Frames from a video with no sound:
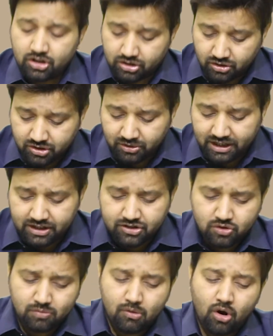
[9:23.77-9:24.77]
So
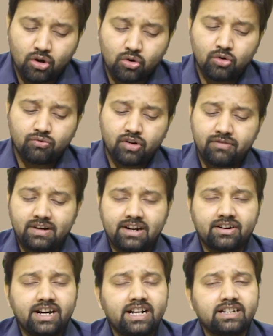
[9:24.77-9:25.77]
students, tomorrow we
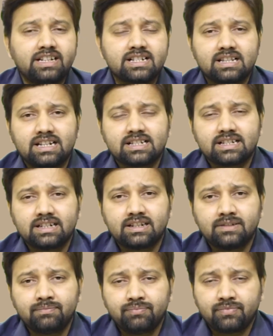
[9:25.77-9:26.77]
will read this
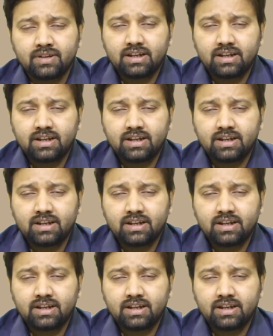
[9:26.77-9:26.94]
lesson